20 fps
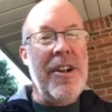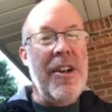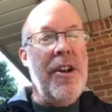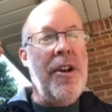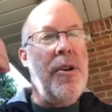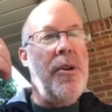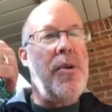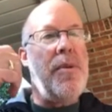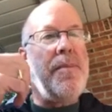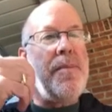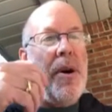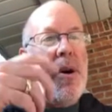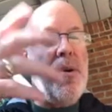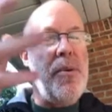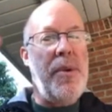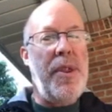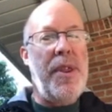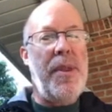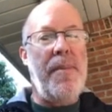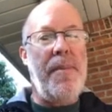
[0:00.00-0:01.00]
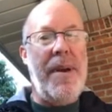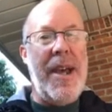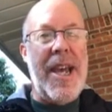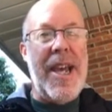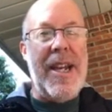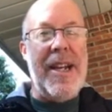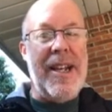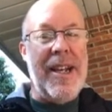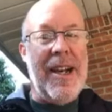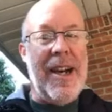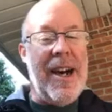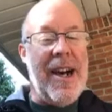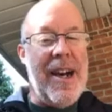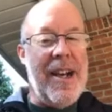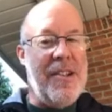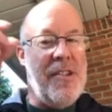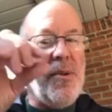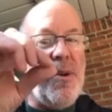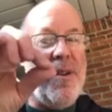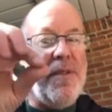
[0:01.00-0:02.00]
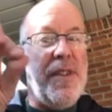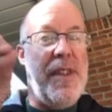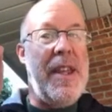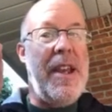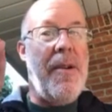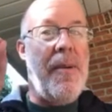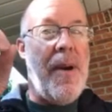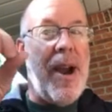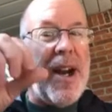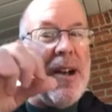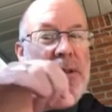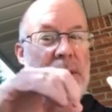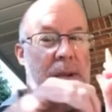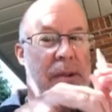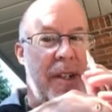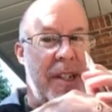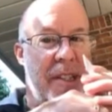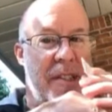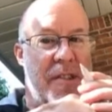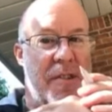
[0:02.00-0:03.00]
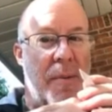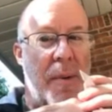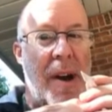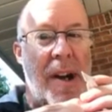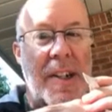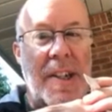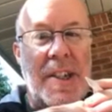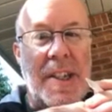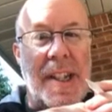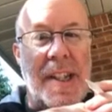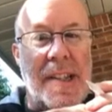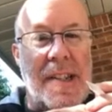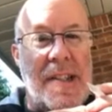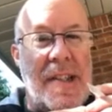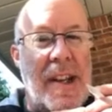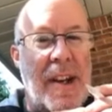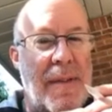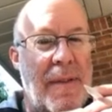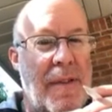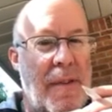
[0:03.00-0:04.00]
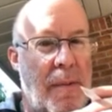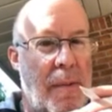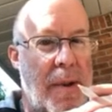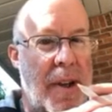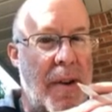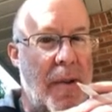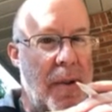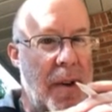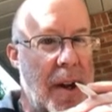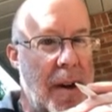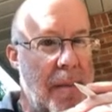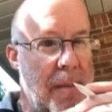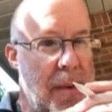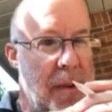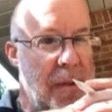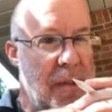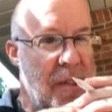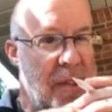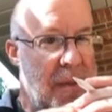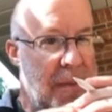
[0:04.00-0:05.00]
who both made sort of theoretical constructions of the real numbers.